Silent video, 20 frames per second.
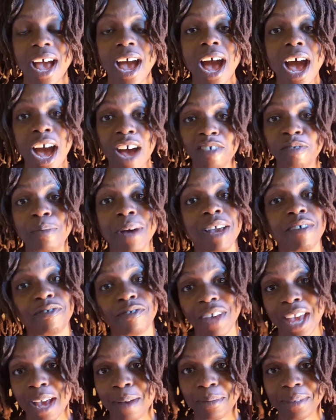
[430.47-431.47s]
of my
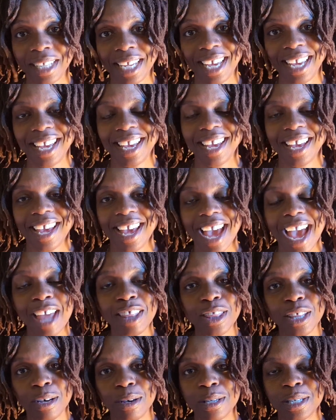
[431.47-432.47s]
family and
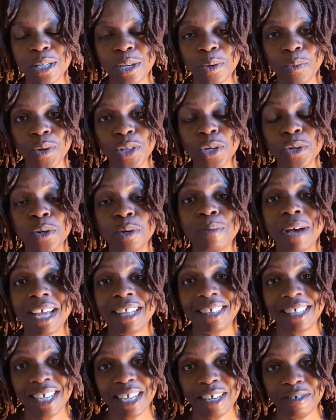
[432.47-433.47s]
those with whom I
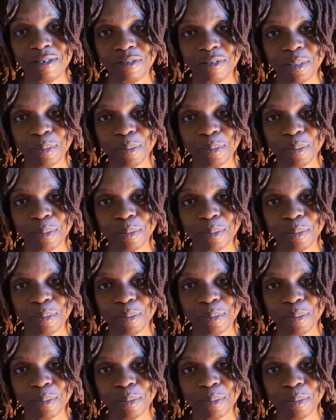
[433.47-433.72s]
live.